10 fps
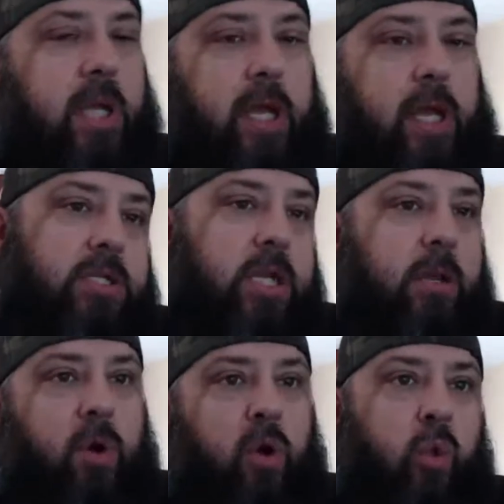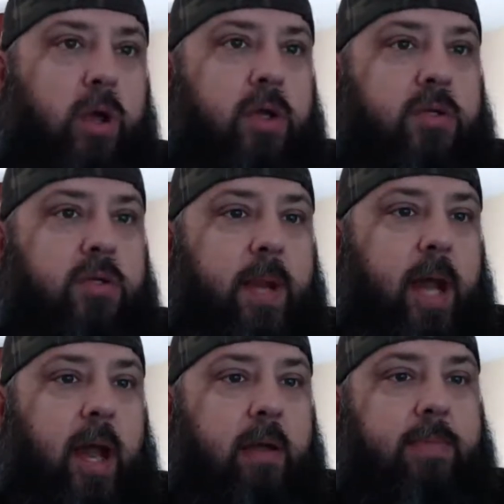I see it both ways. I mean,
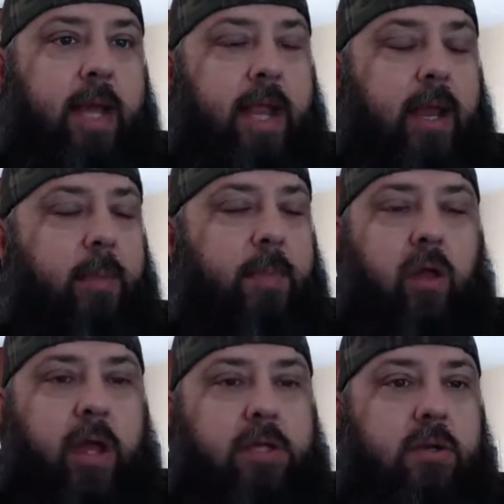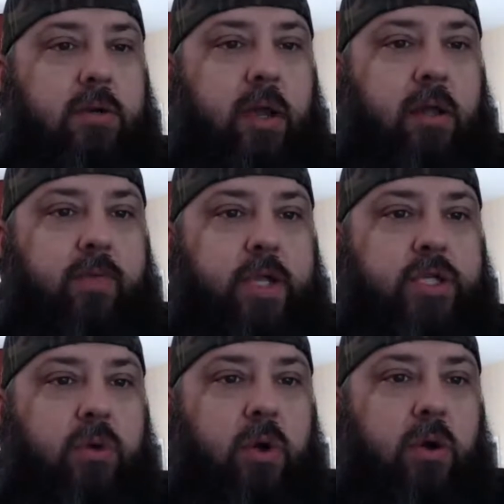again, I'm a collector. I love
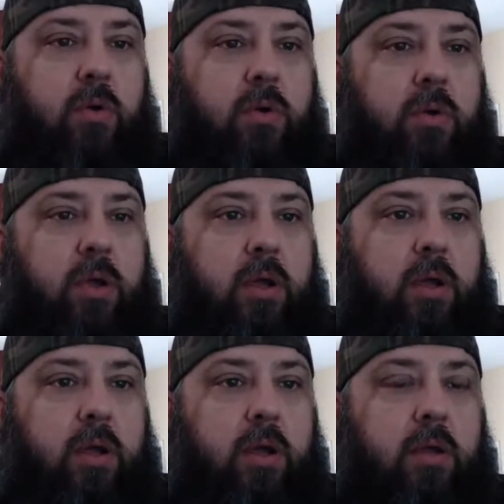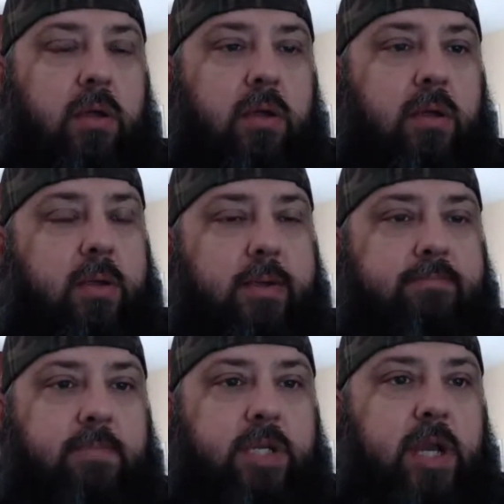Ichiro, and I
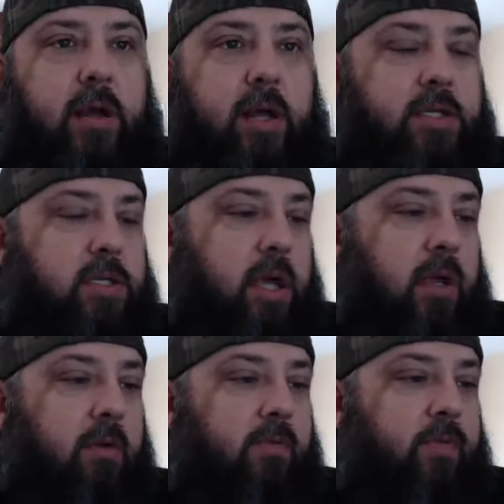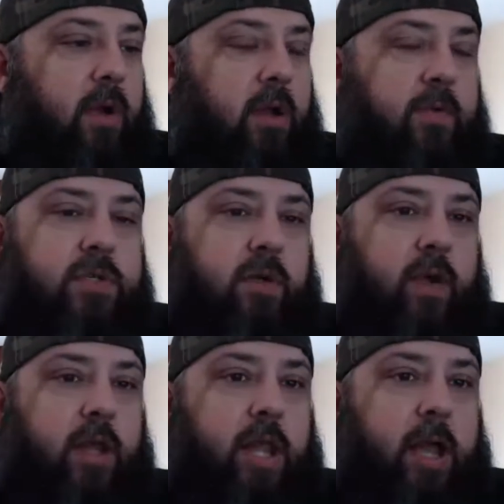love stuff
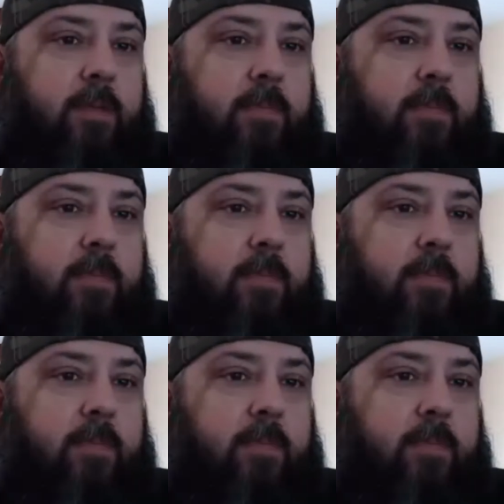like that.